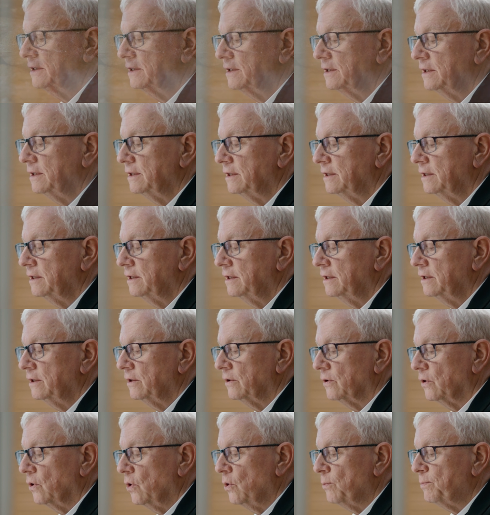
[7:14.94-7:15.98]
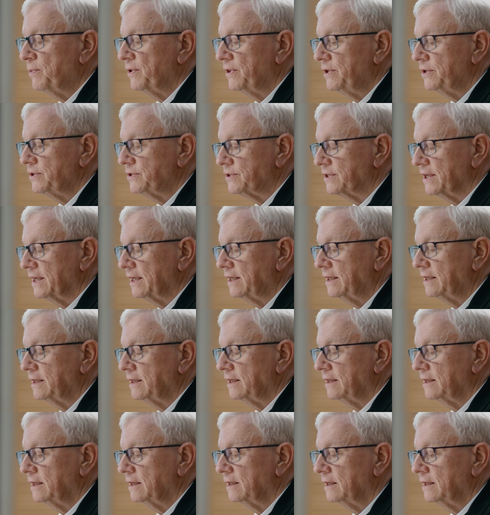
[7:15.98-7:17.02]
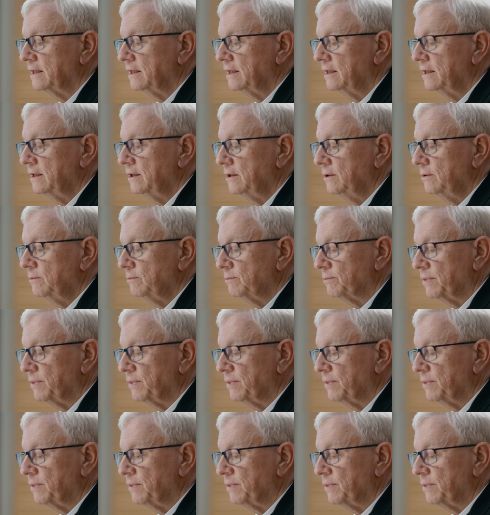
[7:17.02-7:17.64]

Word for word: Pray for us. Hope of the sick. Pray for us.